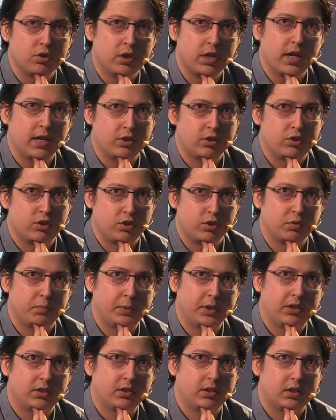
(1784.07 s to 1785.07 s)
Yeah,
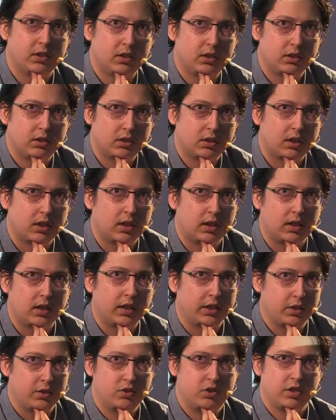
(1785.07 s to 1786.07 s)
Jupyter, I
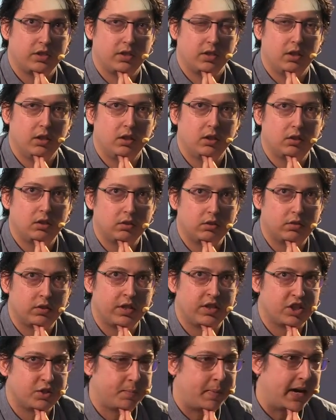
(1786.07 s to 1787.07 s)
use that a lot,
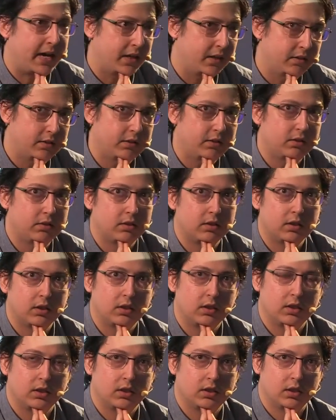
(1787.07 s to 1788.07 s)
and Spider,
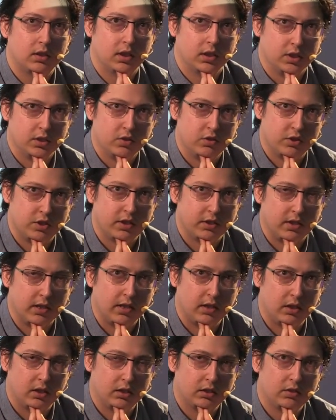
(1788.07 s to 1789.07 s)
I use that a
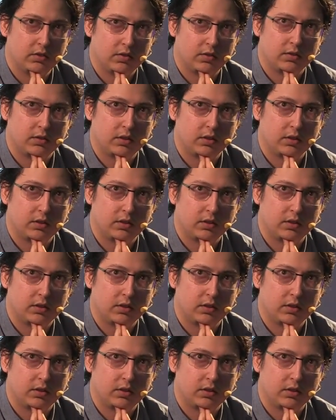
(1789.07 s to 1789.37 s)
lot.